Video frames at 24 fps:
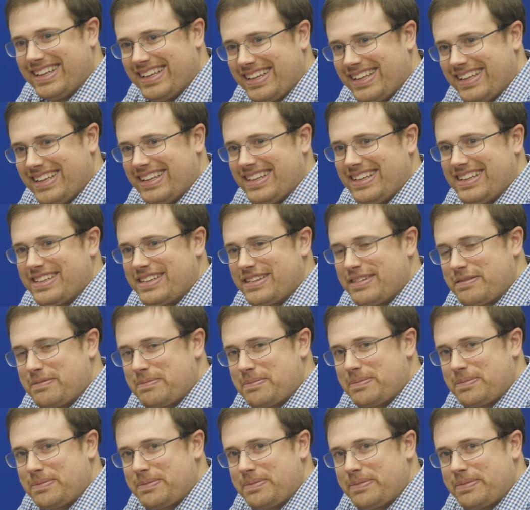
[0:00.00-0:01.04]

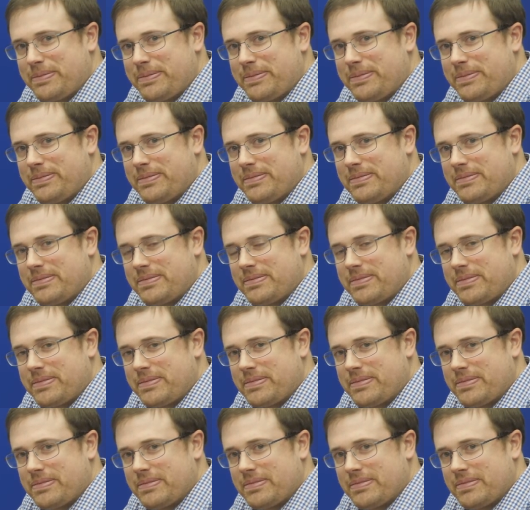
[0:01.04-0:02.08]

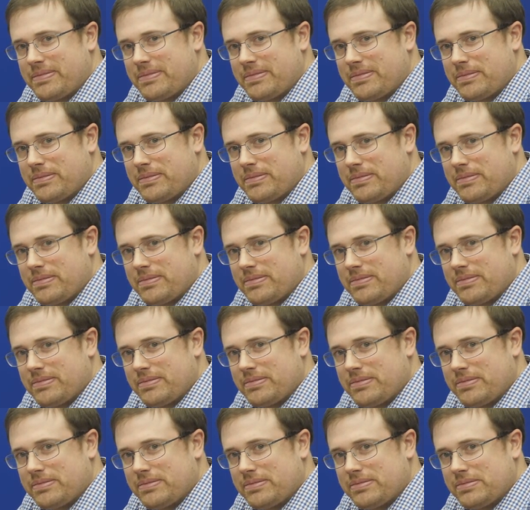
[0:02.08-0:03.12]

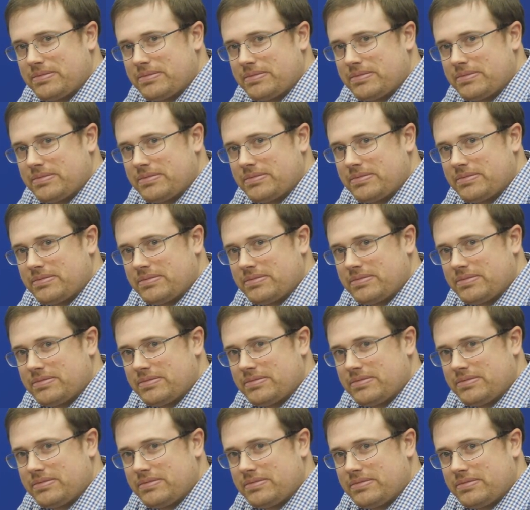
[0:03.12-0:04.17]

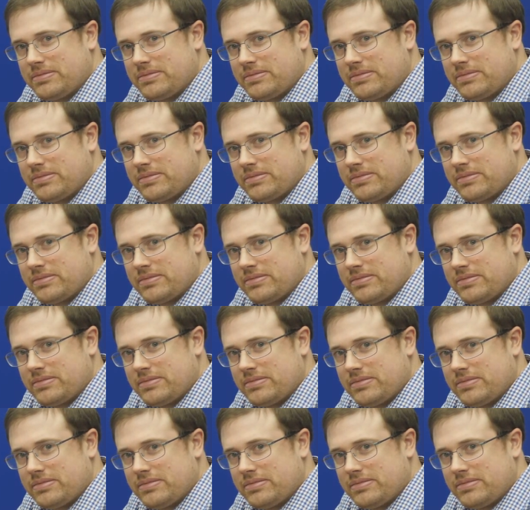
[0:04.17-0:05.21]

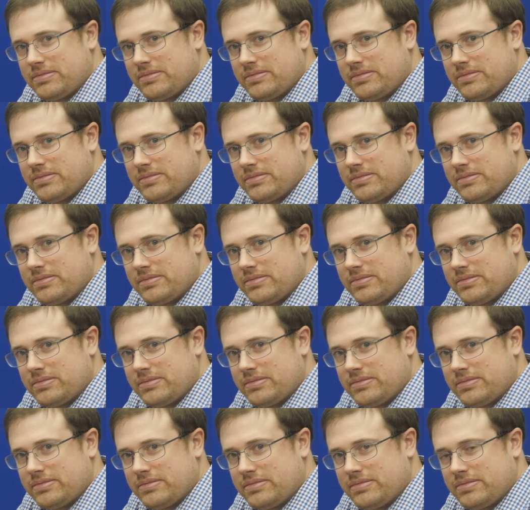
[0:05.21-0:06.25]

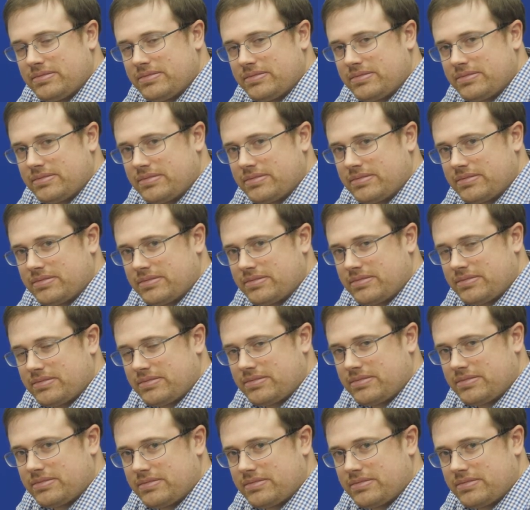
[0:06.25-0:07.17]
No words are spoken by the person on screen.